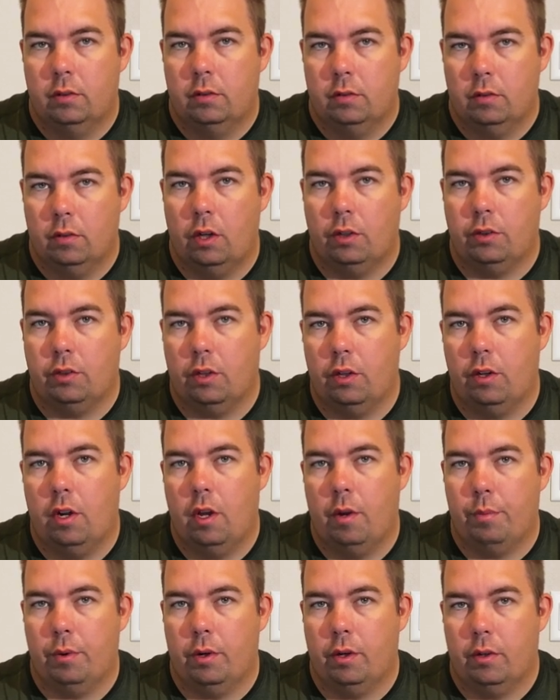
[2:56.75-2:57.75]
larger the
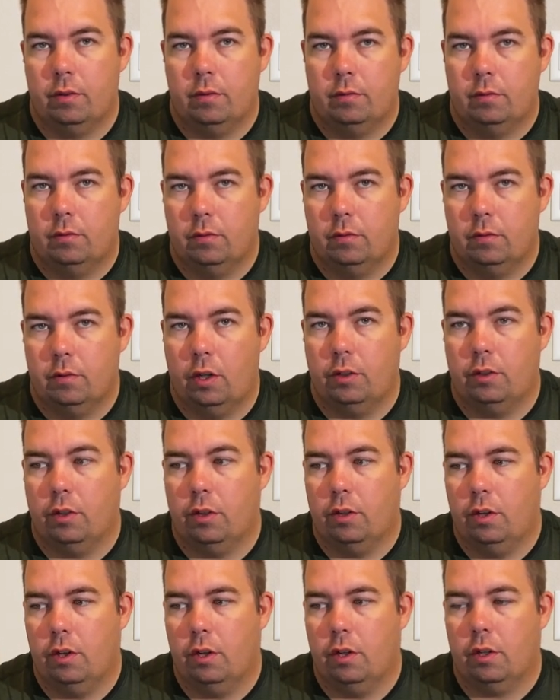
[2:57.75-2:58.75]
number, larger
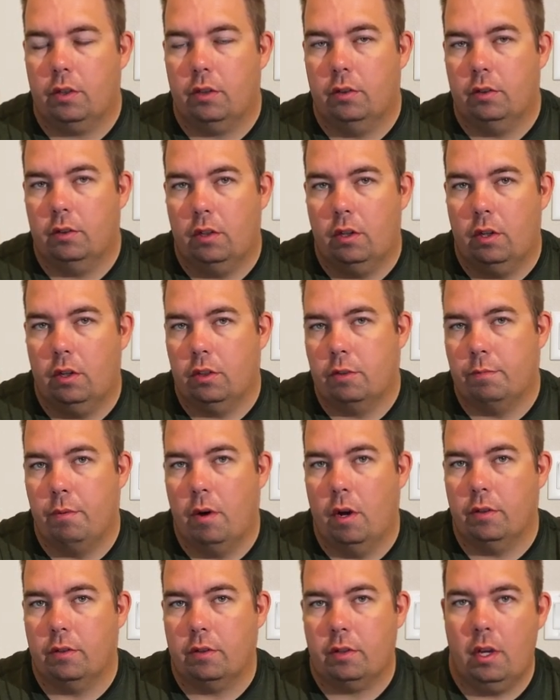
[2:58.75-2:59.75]
the hook.
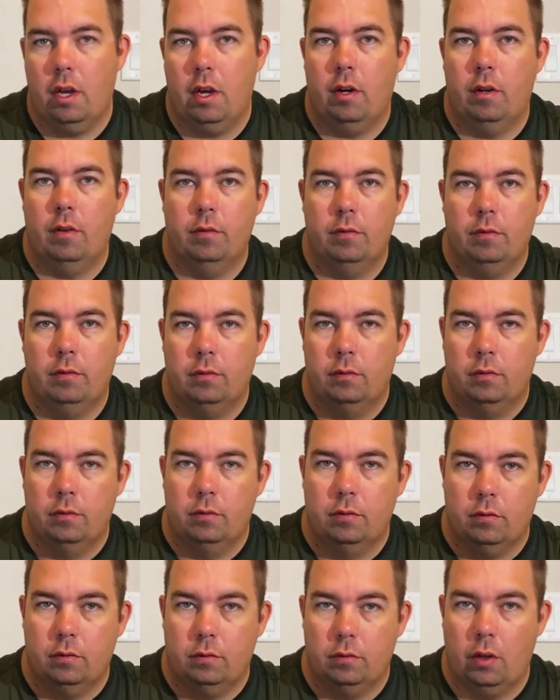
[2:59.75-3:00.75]
Small scale,
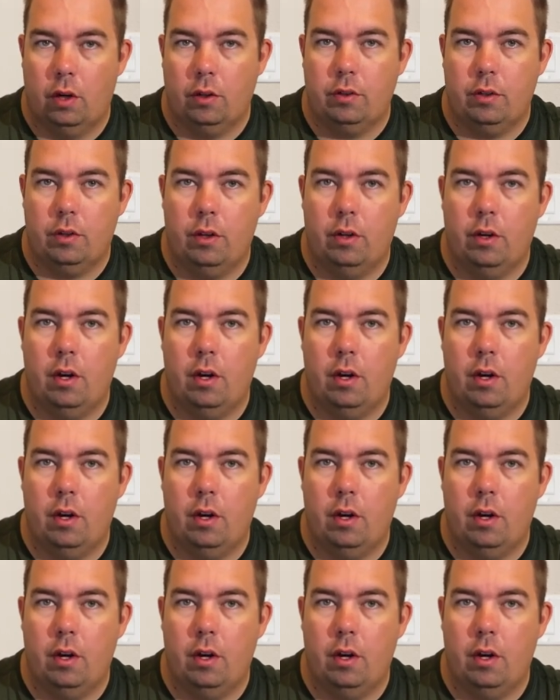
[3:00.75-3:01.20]
larger the